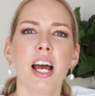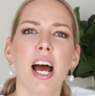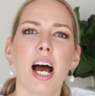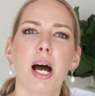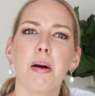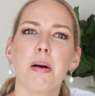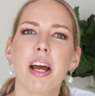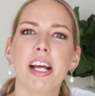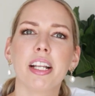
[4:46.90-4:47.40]

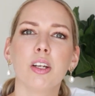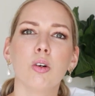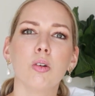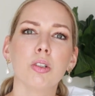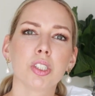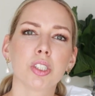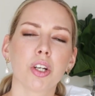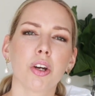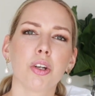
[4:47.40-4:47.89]
And
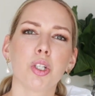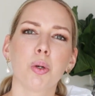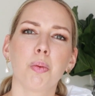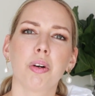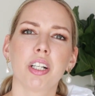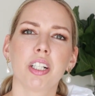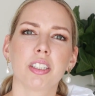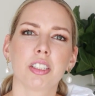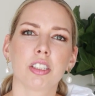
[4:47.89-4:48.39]
also you
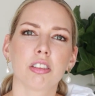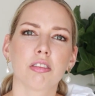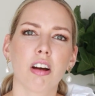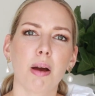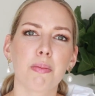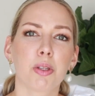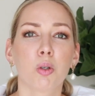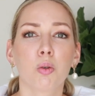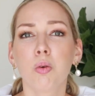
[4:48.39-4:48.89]
want to
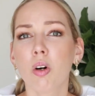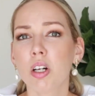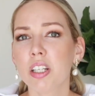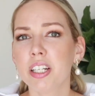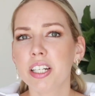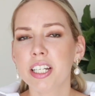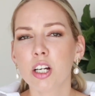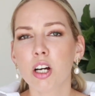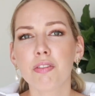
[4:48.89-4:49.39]
describe the
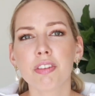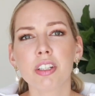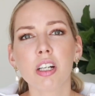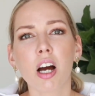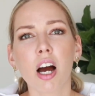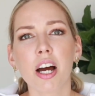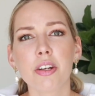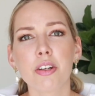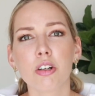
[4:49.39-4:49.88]
quality of the
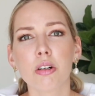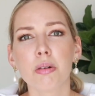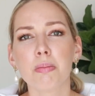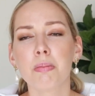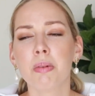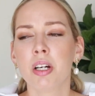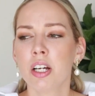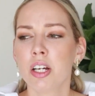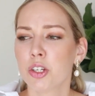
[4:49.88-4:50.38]

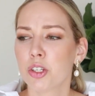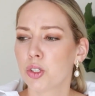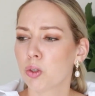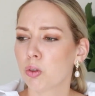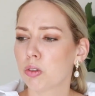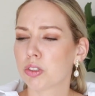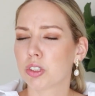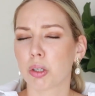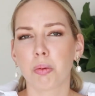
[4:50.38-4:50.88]
item, You
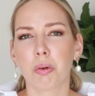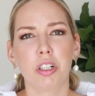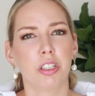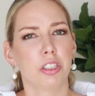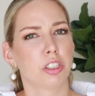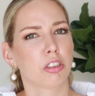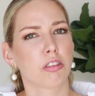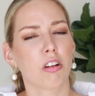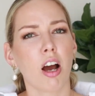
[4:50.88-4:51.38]
also want to
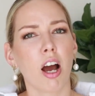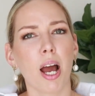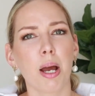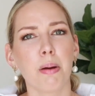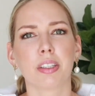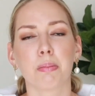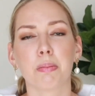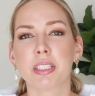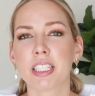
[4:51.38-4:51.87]

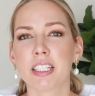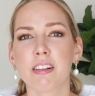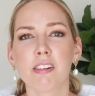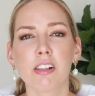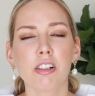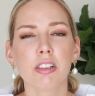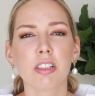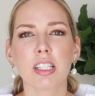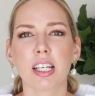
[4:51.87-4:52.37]
describe the
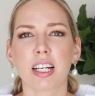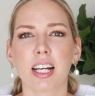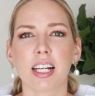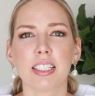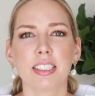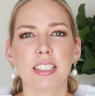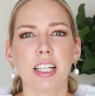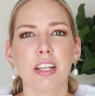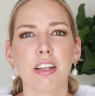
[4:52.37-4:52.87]
materials. Like I
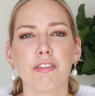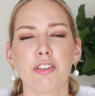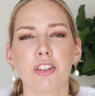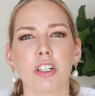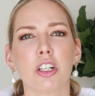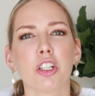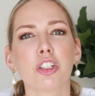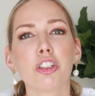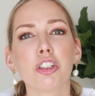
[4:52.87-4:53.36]
said, if you
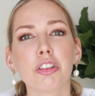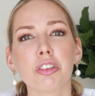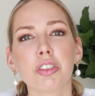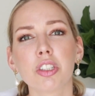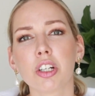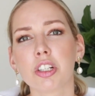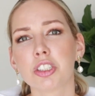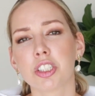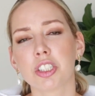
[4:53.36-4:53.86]
can Google
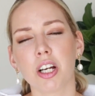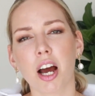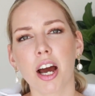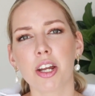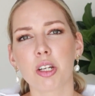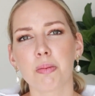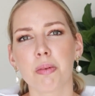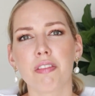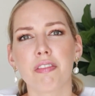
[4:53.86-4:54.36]
search the
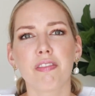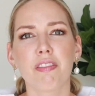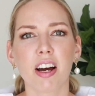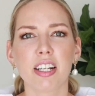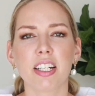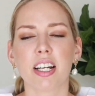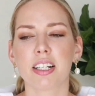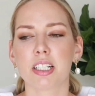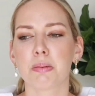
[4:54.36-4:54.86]
item and
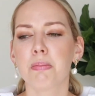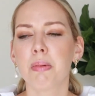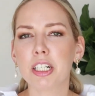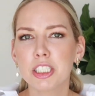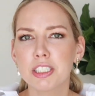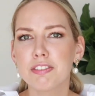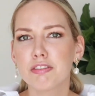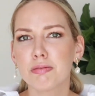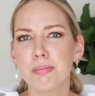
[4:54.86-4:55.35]
find out as
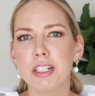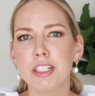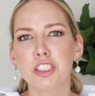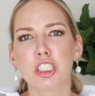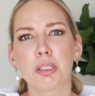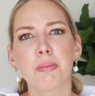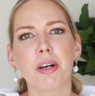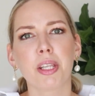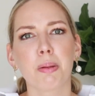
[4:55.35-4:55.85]
much
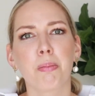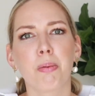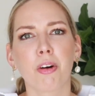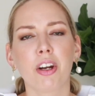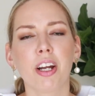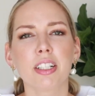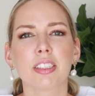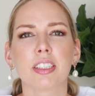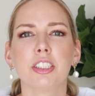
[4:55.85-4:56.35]
information about the
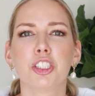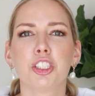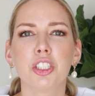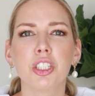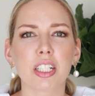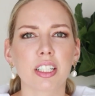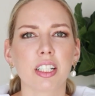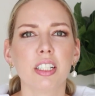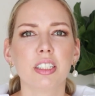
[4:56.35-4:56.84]
product and
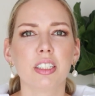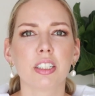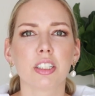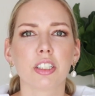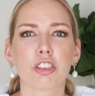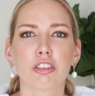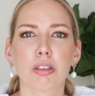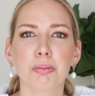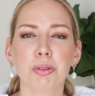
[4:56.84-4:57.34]
chuck that in the
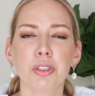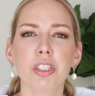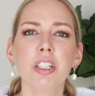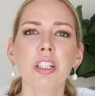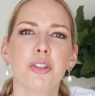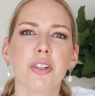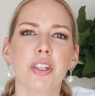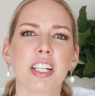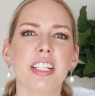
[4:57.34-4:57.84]
description,
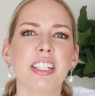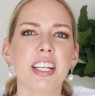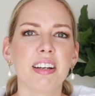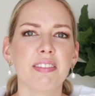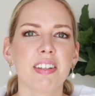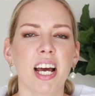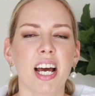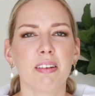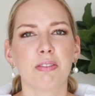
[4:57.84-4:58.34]
you can
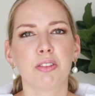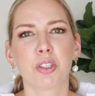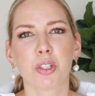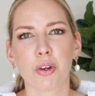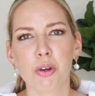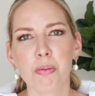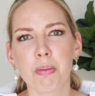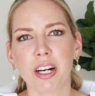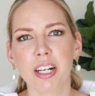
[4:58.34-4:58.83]
never have
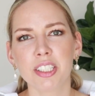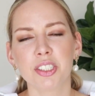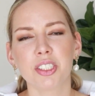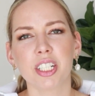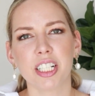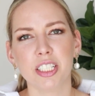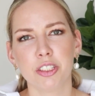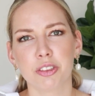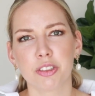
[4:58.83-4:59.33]
too much
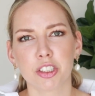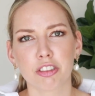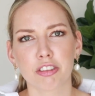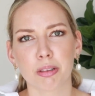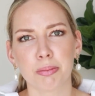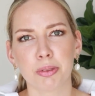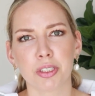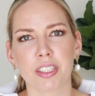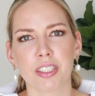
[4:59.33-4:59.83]
in your
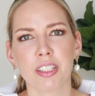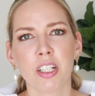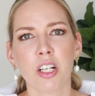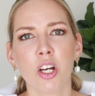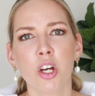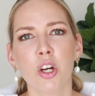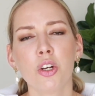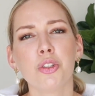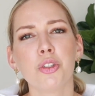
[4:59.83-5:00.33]
description.
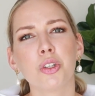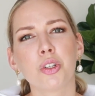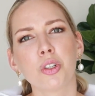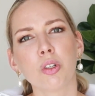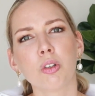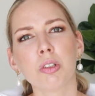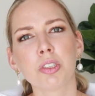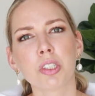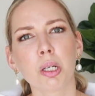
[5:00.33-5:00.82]
You
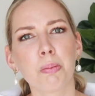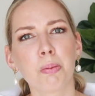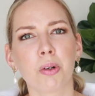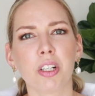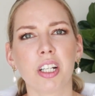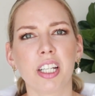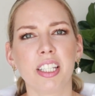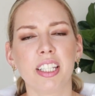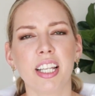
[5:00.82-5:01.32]
could also
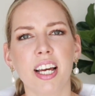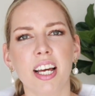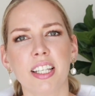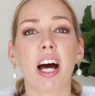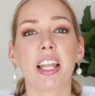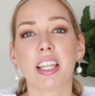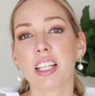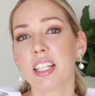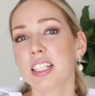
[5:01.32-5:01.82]
put in there
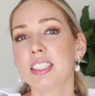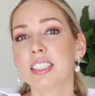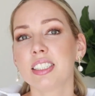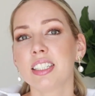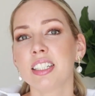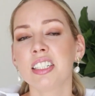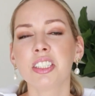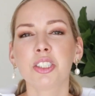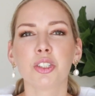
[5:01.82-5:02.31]
other
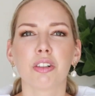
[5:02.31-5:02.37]
listings.